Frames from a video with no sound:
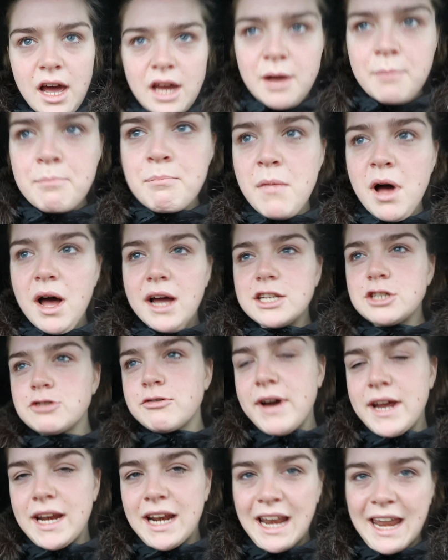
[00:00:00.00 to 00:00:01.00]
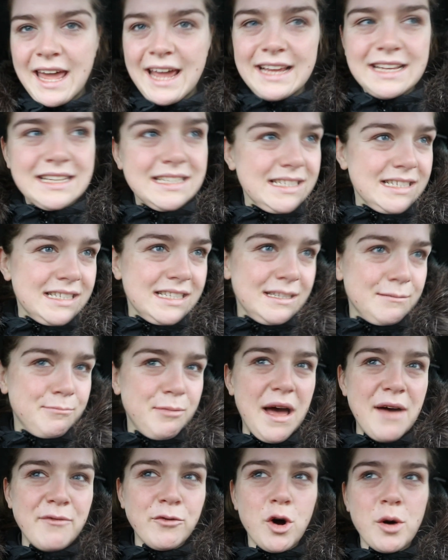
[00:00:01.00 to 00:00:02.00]
And I might train legs,
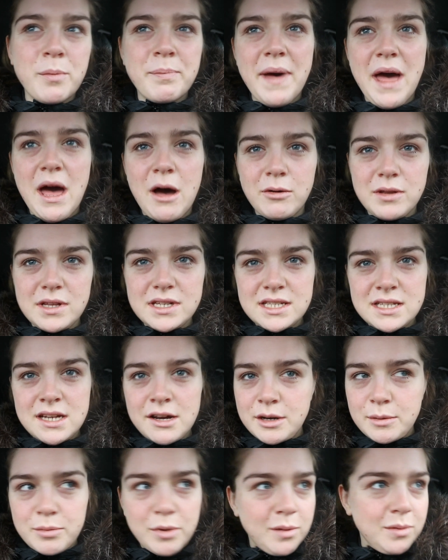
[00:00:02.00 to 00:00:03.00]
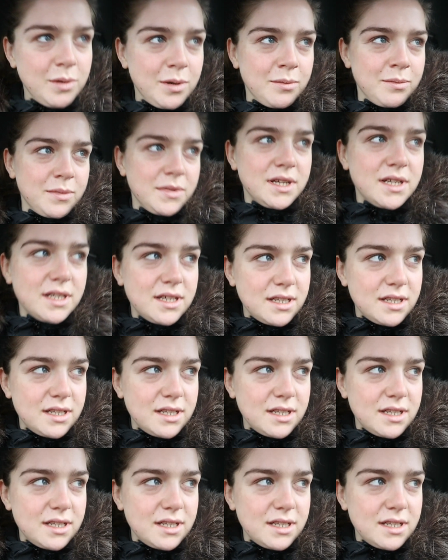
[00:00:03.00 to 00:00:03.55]
but I haven't got a belt. It's the only problem.